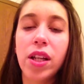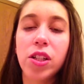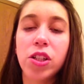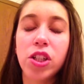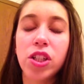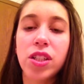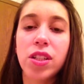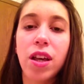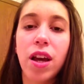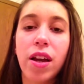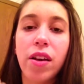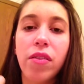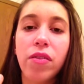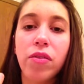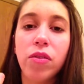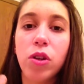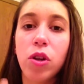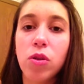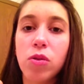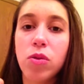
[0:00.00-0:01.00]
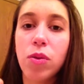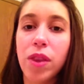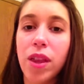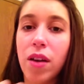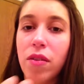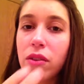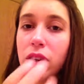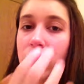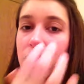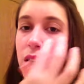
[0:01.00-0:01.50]
It just kind of goes with
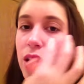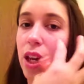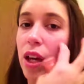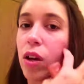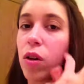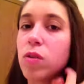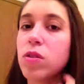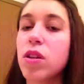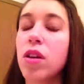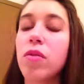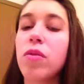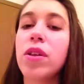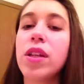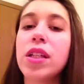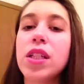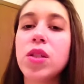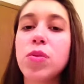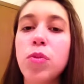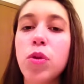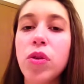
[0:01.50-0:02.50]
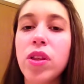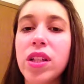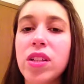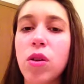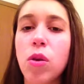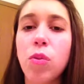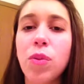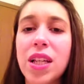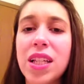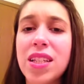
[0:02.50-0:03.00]
everything. It goes on really smooth.
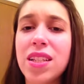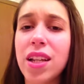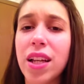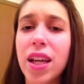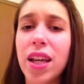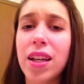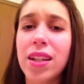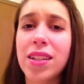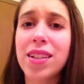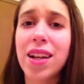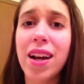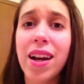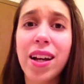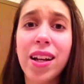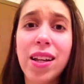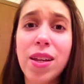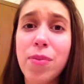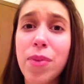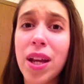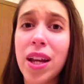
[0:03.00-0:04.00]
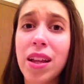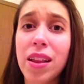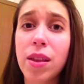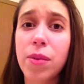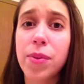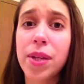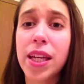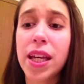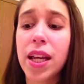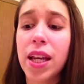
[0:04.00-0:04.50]
It's only sticky a tiny bit at the
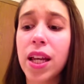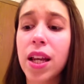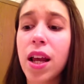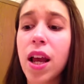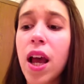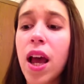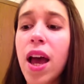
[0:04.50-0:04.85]
beginning